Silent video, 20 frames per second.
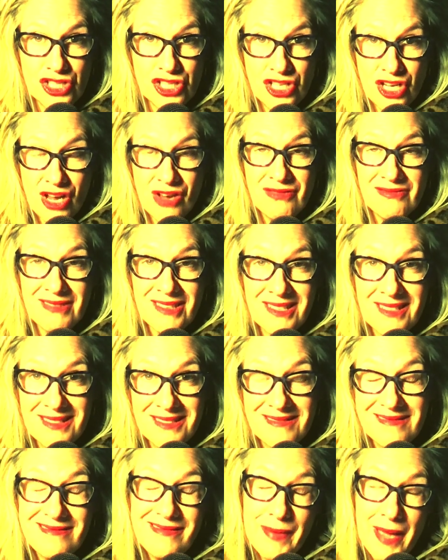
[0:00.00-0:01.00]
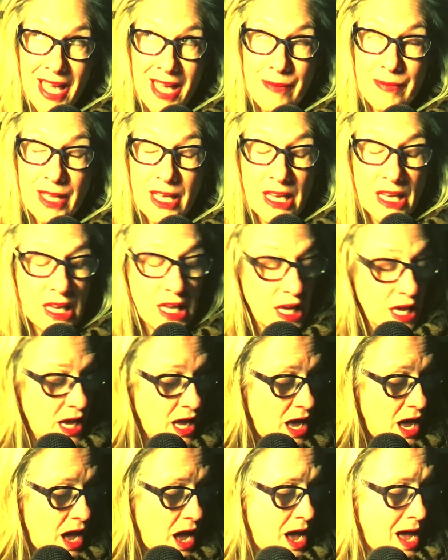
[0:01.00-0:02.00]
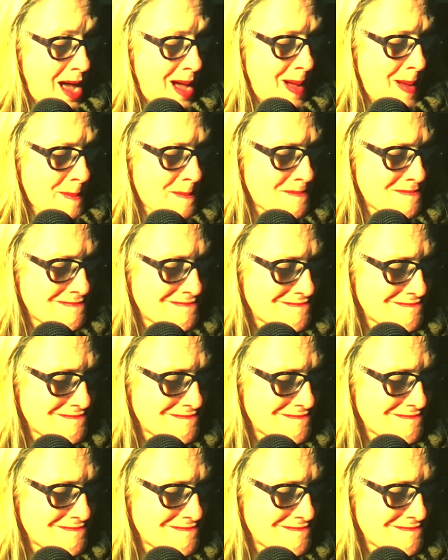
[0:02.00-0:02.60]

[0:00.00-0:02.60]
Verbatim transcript: you know, Hamlet. Um,